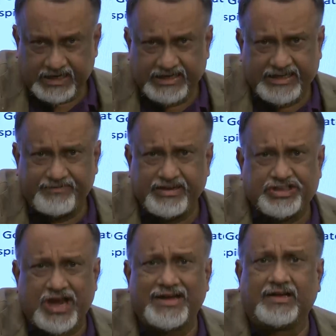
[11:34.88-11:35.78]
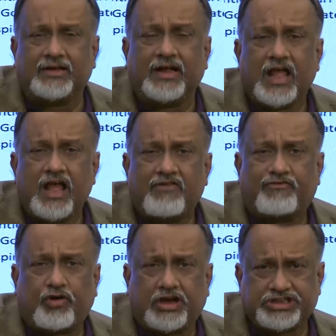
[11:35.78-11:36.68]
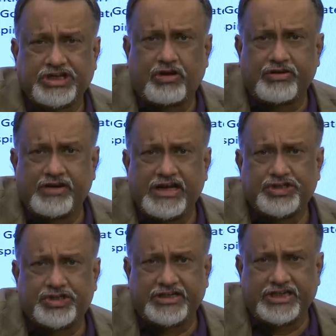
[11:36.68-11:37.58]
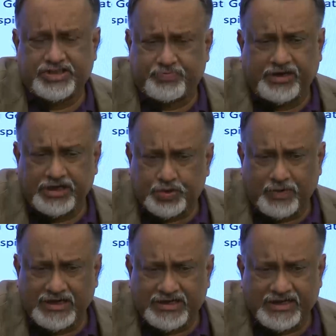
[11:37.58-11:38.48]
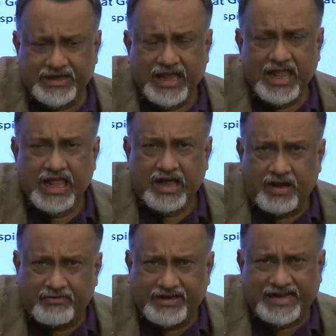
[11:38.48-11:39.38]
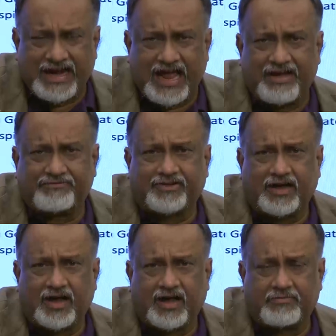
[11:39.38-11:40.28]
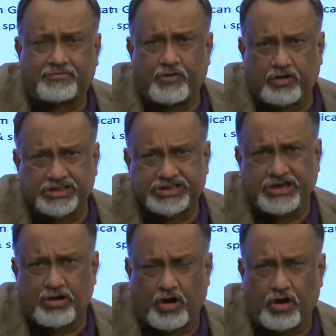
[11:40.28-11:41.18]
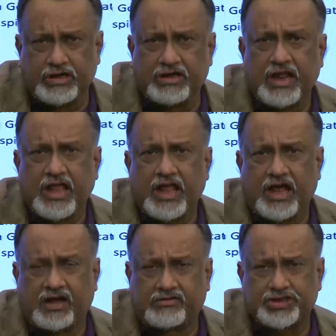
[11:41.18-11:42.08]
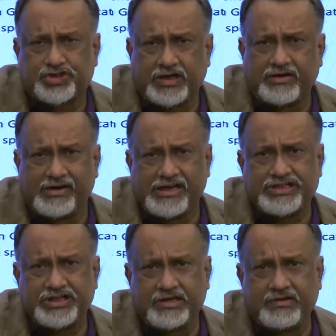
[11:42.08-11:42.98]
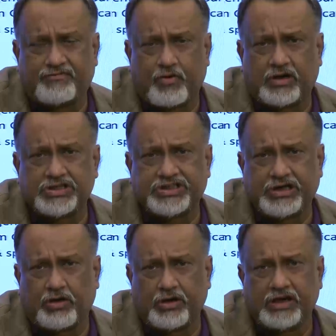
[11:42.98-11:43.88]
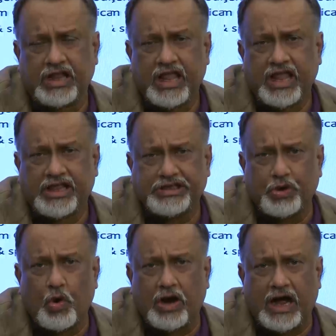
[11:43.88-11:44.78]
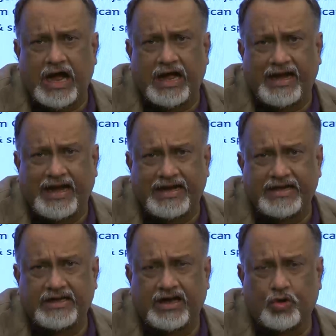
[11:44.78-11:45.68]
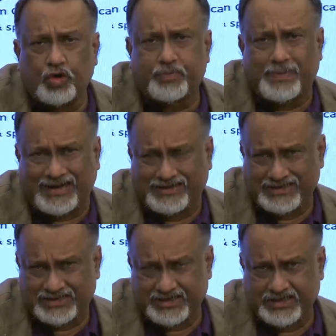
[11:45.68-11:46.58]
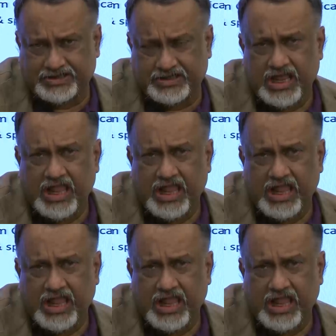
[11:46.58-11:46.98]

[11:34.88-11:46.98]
TV channel focusing on religion and spirituality, we can have focusing on Christian religion, focusing on yoga and good practices,